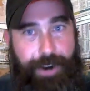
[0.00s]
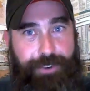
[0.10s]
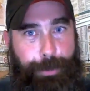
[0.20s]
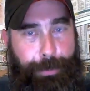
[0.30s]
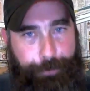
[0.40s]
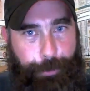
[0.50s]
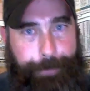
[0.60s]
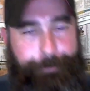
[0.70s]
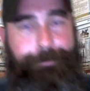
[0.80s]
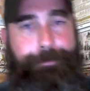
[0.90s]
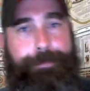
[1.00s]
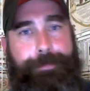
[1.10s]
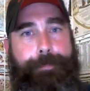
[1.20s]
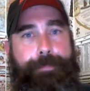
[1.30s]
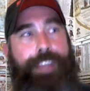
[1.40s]
to perform.
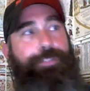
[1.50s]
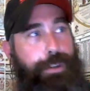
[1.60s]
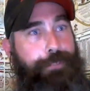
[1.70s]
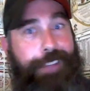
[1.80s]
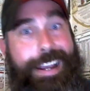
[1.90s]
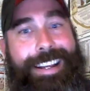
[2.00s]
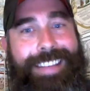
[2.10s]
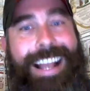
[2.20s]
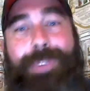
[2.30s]
And so you feed it. That's what